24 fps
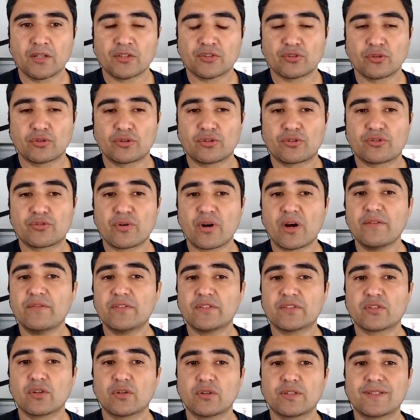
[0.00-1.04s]
So the drive
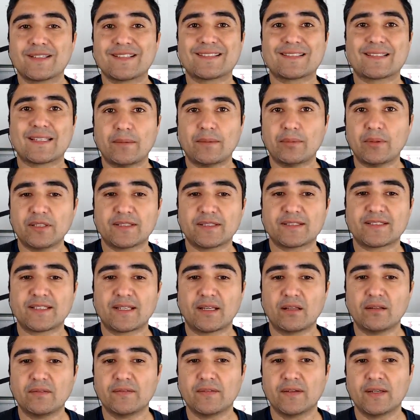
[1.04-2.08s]
is going to disable
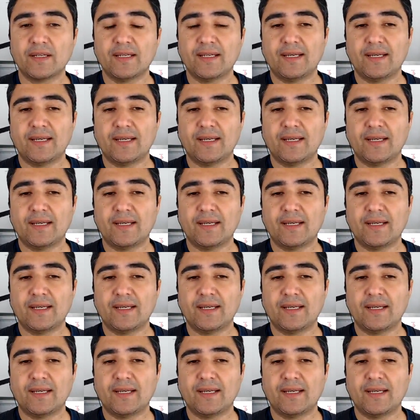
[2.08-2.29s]
itself